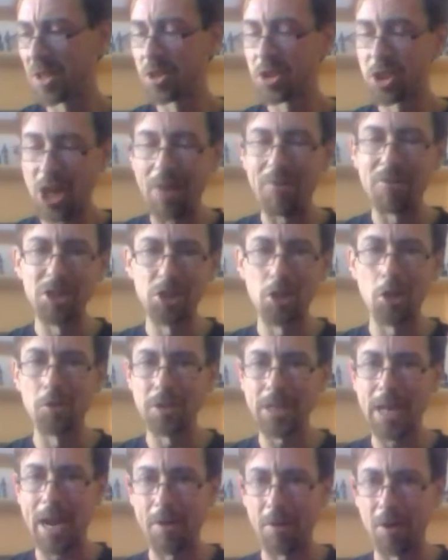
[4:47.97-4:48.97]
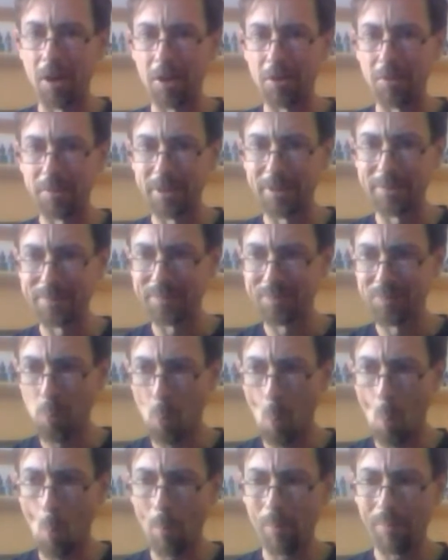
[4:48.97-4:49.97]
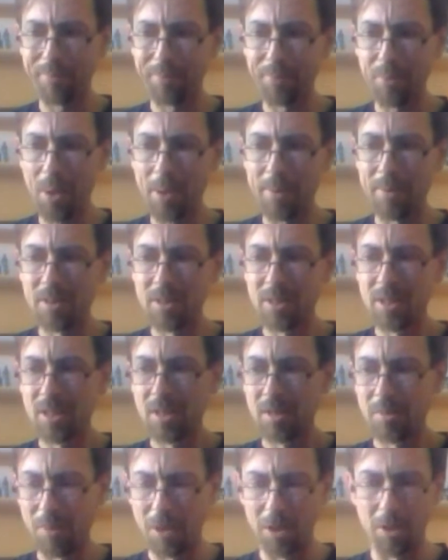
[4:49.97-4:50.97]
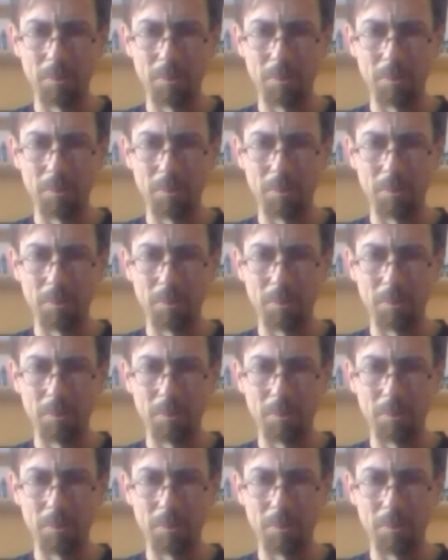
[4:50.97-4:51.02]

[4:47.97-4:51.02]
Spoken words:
Cherry's gone down a little bit, but